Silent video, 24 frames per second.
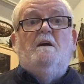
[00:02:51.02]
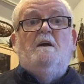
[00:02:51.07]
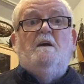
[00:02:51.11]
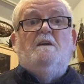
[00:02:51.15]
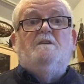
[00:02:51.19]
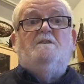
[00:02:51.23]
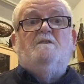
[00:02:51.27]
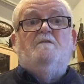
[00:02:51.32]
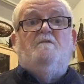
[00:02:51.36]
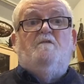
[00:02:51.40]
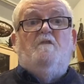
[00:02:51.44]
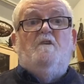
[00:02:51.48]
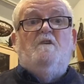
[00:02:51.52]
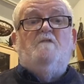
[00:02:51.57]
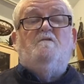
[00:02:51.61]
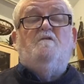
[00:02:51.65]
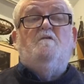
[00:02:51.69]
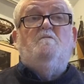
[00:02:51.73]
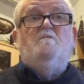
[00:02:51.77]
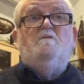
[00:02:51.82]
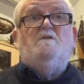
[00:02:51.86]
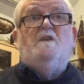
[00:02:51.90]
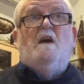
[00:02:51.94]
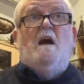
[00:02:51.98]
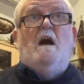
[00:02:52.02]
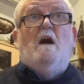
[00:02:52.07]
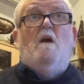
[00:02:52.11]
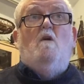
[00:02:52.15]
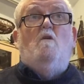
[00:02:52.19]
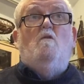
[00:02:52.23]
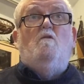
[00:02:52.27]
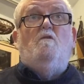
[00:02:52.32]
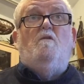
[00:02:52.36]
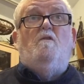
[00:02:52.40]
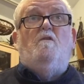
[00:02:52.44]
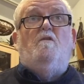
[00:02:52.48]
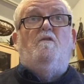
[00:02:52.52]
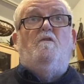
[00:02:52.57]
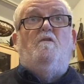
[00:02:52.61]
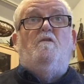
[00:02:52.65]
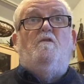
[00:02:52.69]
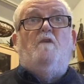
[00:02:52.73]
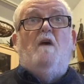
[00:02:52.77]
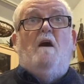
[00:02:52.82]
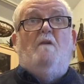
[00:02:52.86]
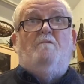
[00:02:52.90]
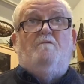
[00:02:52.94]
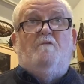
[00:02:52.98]
It's a fish from South
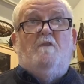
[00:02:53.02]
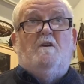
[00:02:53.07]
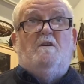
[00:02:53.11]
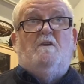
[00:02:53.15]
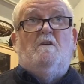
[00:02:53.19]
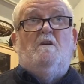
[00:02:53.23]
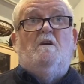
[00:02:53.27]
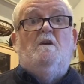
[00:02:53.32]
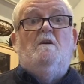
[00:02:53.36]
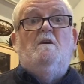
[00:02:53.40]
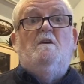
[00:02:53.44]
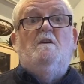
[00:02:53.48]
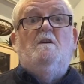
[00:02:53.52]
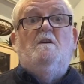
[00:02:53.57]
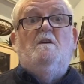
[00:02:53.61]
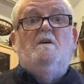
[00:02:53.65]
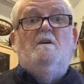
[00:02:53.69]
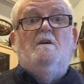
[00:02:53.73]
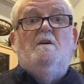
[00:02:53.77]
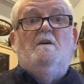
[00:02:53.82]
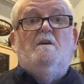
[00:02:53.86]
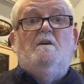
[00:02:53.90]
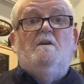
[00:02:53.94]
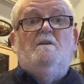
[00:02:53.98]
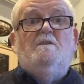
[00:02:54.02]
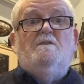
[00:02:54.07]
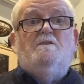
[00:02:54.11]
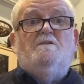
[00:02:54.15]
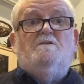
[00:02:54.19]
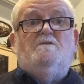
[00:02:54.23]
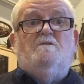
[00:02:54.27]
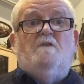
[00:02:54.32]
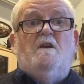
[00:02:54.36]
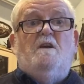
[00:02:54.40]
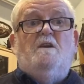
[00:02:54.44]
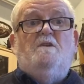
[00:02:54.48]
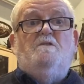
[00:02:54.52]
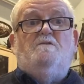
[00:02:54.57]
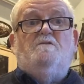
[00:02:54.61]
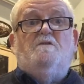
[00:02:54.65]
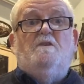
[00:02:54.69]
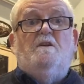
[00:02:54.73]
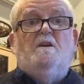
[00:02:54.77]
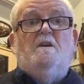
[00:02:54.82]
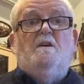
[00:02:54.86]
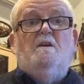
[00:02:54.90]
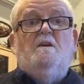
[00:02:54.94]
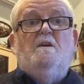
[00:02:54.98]
Africa. Strange
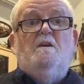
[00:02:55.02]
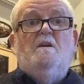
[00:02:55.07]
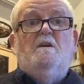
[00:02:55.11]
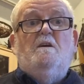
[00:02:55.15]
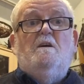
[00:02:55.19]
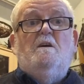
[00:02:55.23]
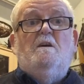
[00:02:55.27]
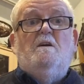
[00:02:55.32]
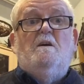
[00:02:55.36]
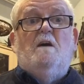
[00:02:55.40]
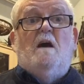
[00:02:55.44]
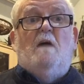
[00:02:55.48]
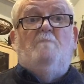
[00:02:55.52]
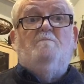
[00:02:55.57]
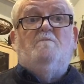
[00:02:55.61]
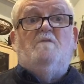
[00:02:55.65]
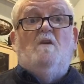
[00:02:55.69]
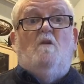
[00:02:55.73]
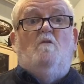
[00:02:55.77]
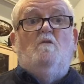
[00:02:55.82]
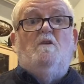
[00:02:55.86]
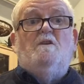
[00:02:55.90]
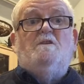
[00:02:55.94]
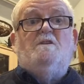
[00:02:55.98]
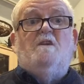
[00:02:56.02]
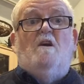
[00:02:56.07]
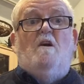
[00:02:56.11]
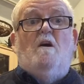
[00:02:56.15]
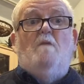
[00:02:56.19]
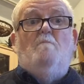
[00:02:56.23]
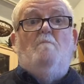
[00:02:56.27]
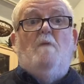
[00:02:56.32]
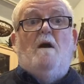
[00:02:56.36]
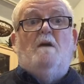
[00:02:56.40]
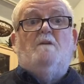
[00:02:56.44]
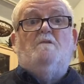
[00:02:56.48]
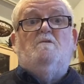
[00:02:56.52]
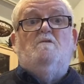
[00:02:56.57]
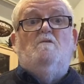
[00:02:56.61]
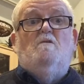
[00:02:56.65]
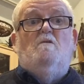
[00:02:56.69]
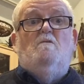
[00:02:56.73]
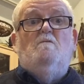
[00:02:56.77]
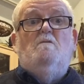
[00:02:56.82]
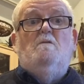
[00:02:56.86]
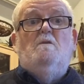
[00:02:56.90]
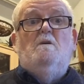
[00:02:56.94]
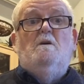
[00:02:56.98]
thing. I'm told it's like
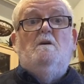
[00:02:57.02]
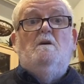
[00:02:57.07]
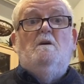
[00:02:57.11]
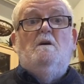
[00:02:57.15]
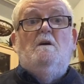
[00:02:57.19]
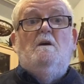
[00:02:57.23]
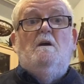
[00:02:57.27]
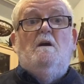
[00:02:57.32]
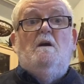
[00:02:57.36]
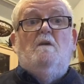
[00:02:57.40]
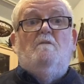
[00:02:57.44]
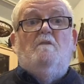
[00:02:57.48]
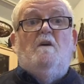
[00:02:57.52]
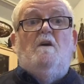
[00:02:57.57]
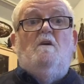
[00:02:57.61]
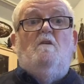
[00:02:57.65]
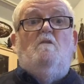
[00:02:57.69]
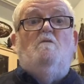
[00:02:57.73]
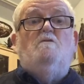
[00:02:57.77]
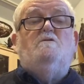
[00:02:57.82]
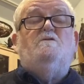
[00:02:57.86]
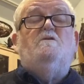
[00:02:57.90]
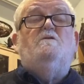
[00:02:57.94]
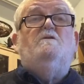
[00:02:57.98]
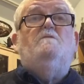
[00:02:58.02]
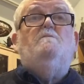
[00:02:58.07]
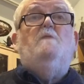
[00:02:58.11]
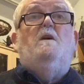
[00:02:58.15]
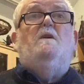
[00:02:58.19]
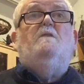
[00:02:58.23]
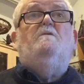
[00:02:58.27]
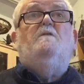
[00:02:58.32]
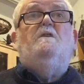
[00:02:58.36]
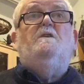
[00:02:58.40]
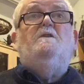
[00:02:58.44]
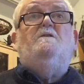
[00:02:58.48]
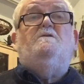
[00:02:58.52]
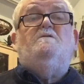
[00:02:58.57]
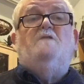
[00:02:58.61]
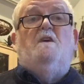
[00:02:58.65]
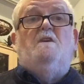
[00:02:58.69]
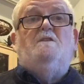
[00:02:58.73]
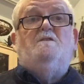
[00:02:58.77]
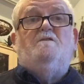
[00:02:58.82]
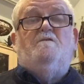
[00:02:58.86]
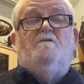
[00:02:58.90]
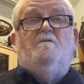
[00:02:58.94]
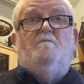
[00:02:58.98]
mackerel. They also, as a matter of
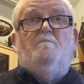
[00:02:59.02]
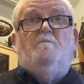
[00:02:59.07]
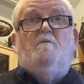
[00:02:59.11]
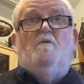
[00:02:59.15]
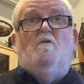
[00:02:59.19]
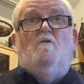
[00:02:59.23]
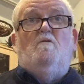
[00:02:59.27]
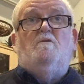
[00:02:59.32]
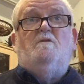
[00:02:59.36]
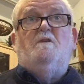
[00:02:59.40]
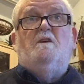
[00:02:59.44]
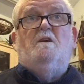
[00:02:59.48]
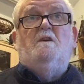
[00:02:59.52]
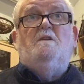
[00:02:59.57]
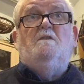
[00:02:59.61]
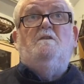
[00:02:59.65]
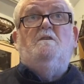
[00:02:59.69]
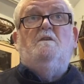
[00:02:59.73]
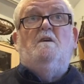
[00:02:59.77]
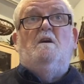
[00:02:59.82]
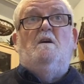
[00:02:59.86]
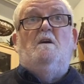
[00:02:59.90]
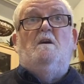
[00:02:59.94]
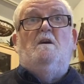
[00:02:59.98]
interest, brought in